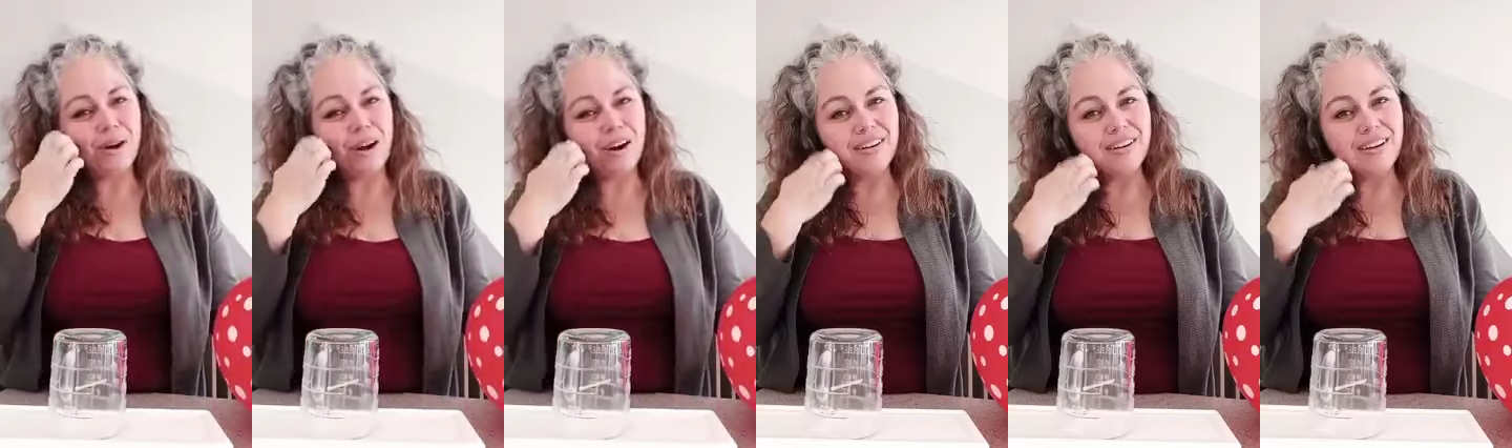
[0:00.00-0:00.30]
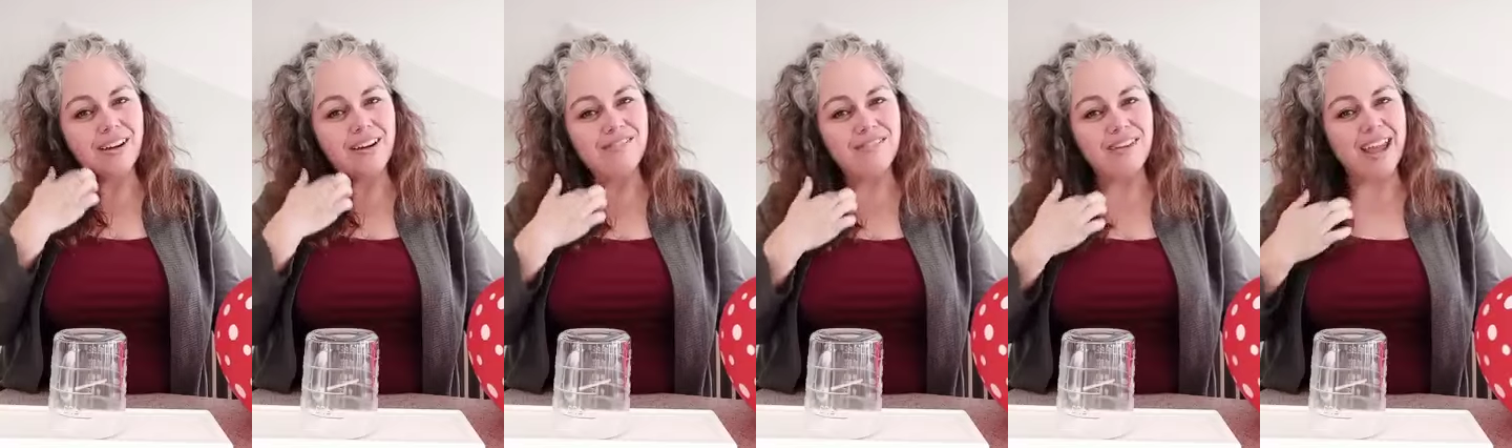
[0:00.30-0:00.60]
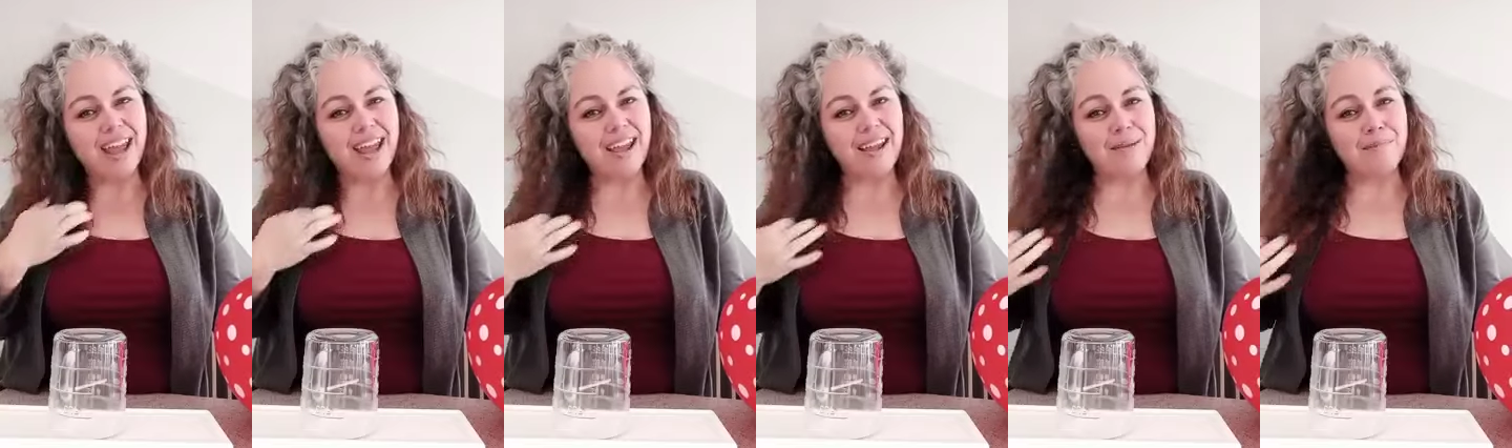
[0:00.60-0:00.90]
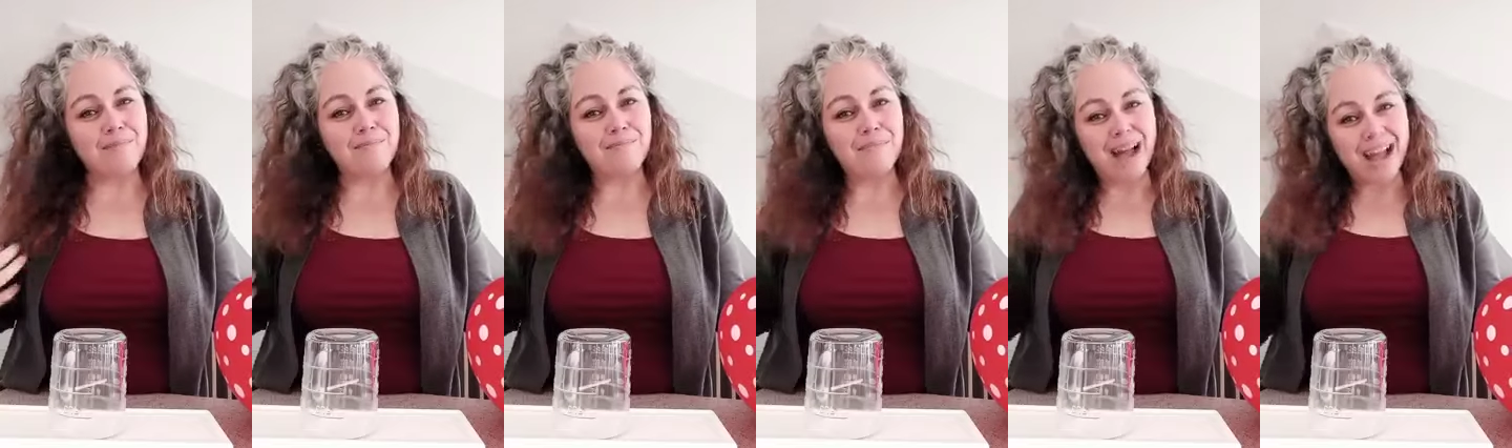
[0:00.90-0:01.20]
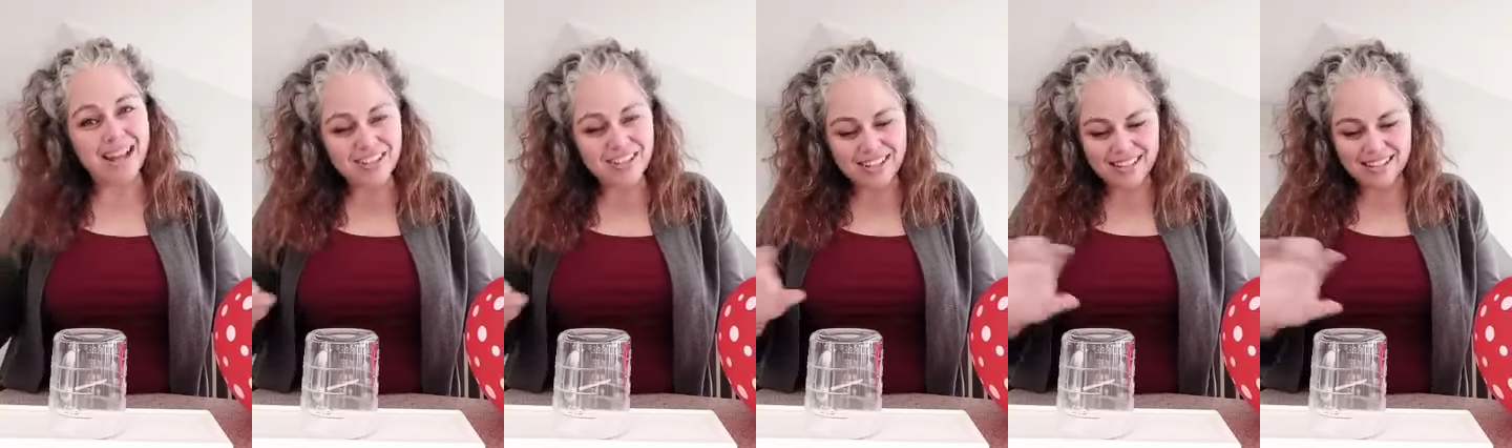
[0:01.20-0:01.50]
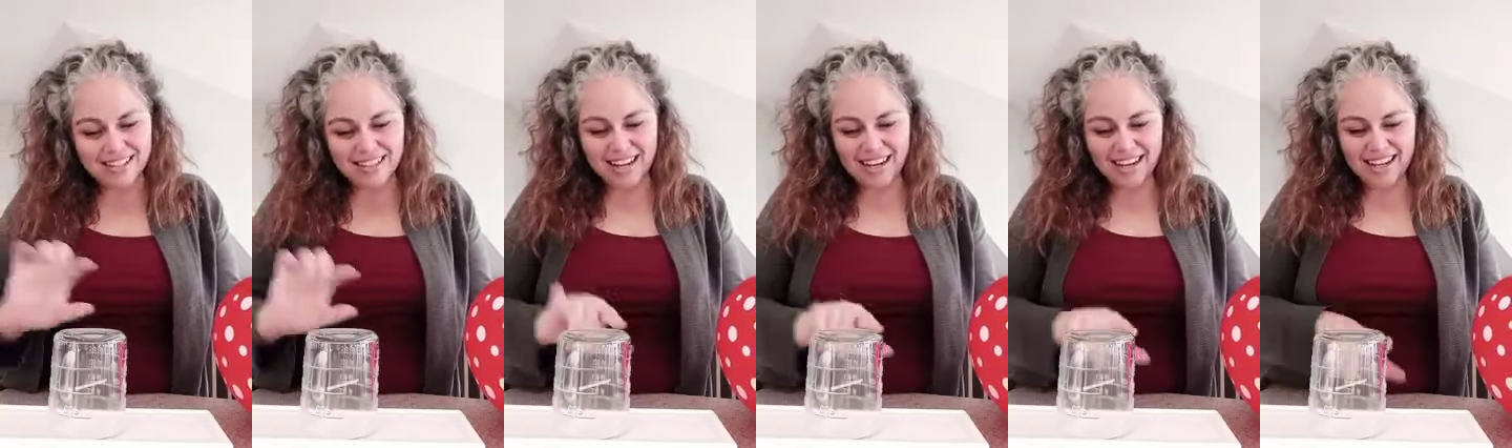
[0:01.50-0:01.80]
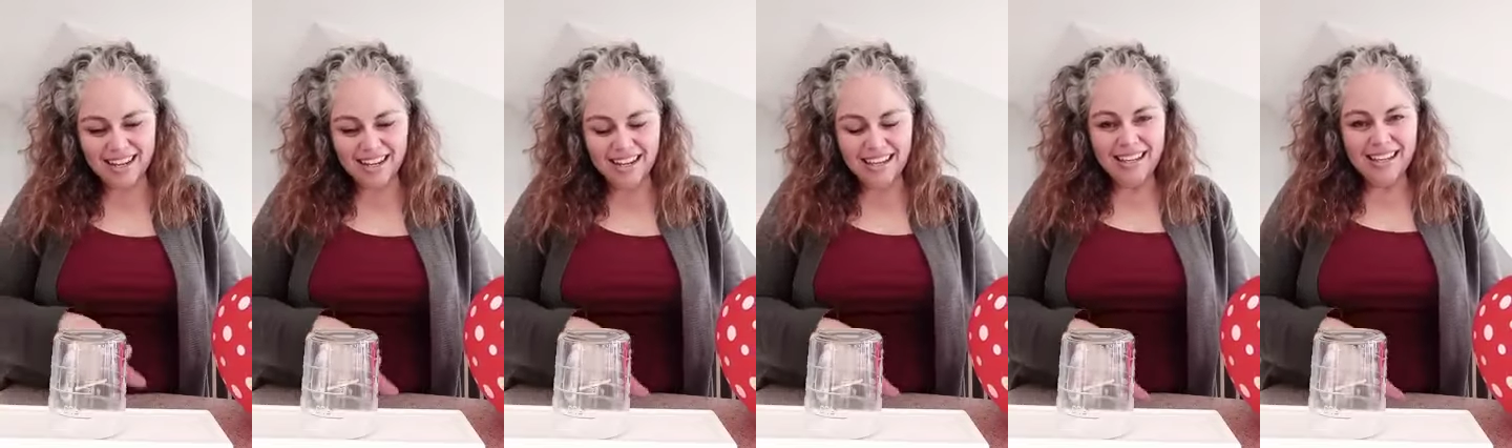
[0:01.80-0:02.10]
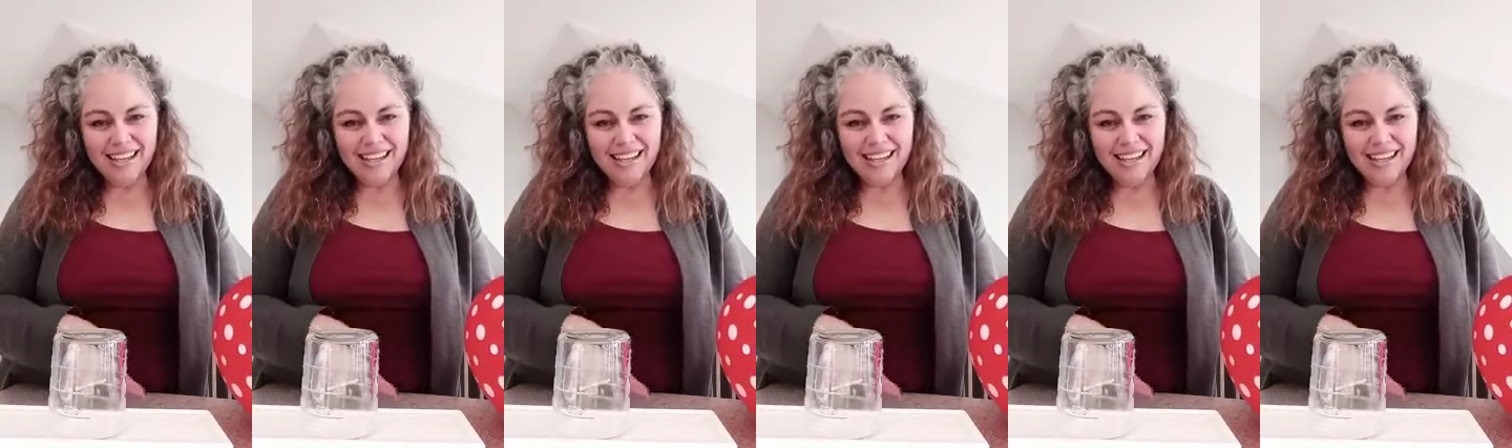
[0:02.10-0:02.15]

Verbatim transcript: part of a matchstick,